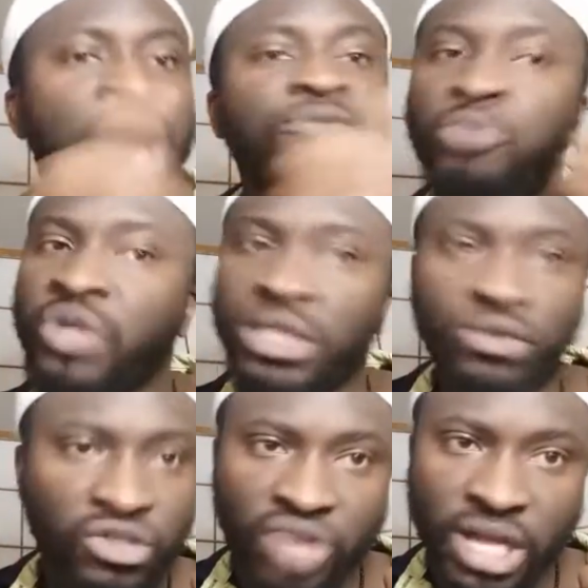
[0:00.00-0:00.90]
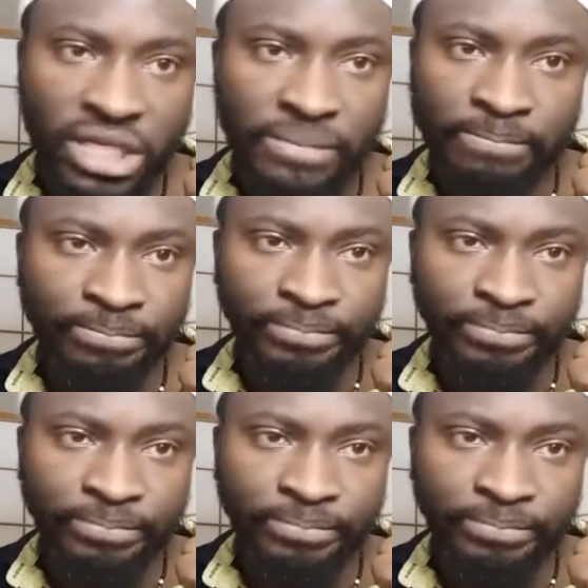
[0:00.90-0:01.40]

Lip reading: have to put it to the trash.